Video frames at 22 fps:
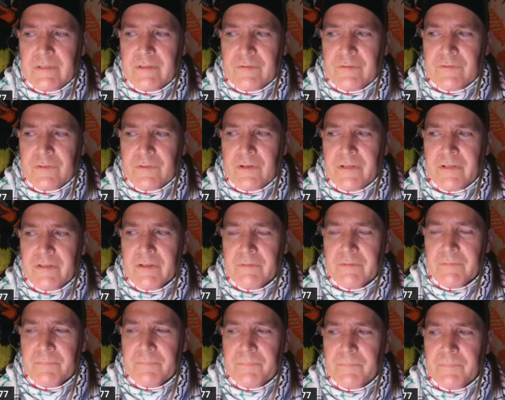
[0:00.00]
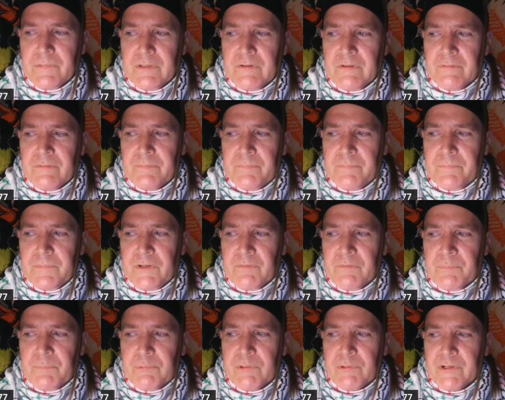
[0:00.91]
study of
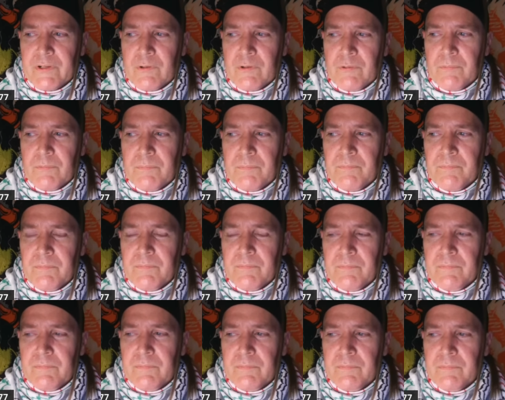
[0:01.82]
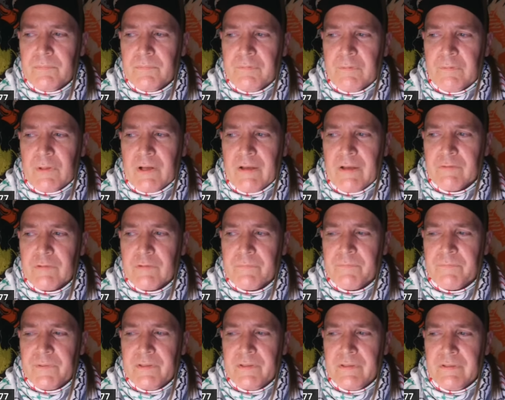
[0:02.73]
political
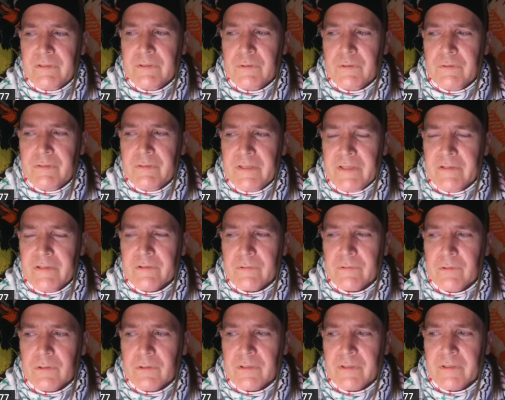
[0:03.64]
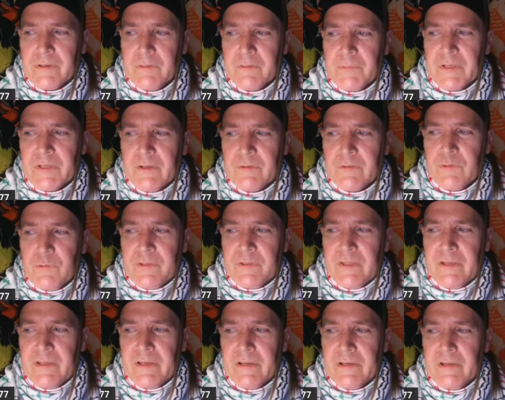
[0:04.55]
philosophy unique, okay? Because you
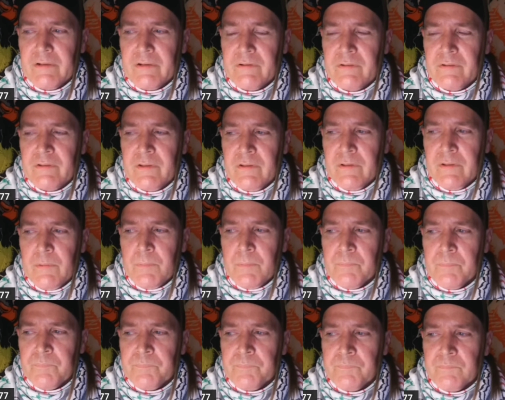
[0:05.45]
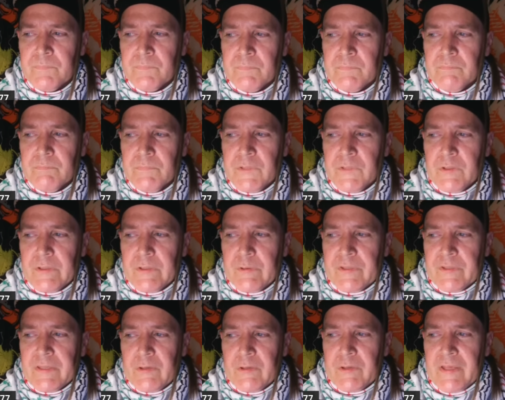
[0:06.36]
can't
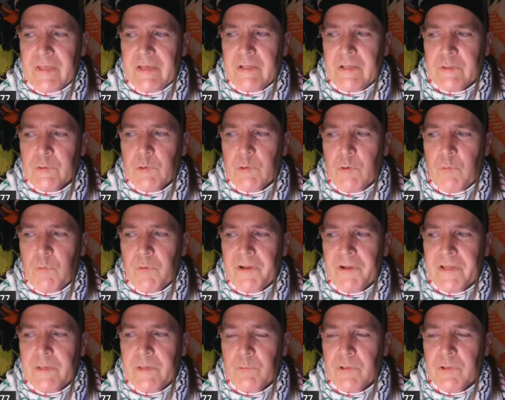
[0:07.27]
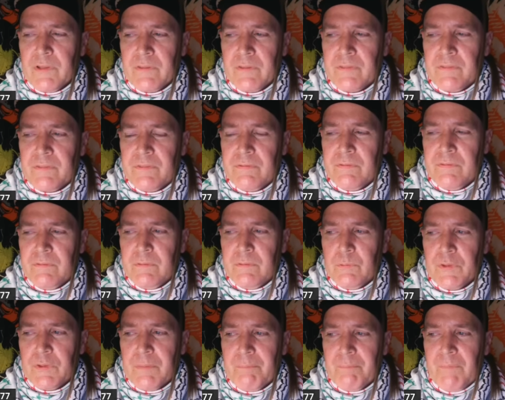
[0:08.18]
do away with
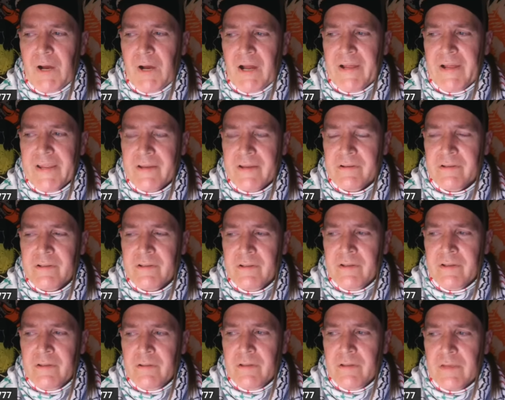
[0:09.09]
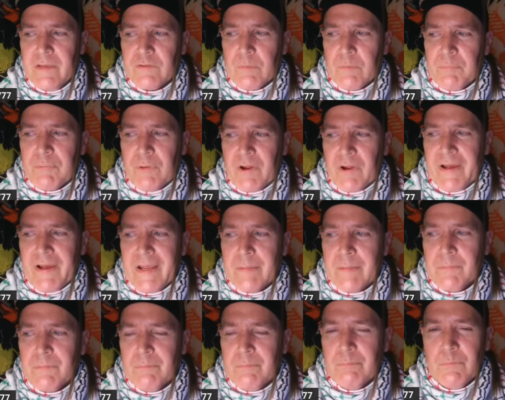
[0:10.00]
mind as a
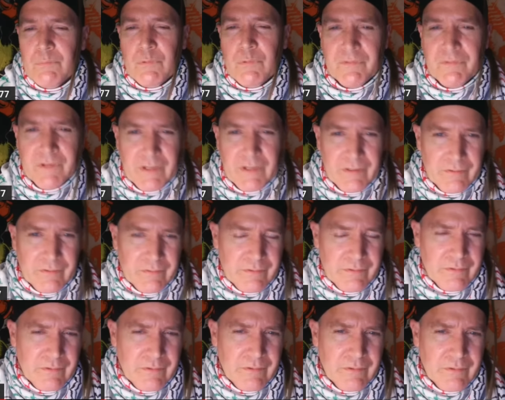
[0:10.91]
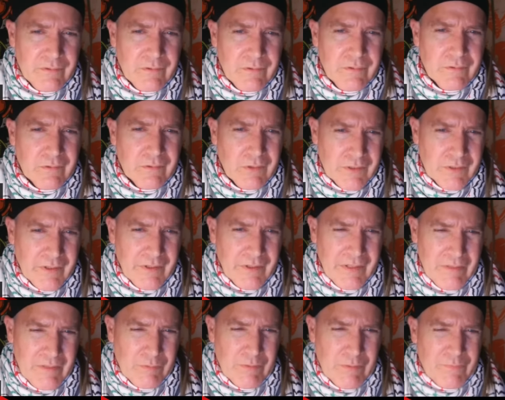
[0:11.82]
prime move on, okay?
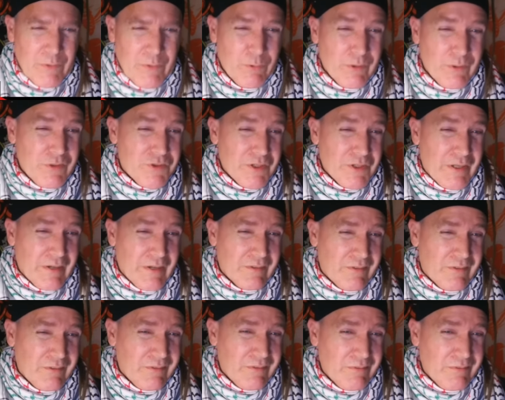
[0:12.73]
Even if you reject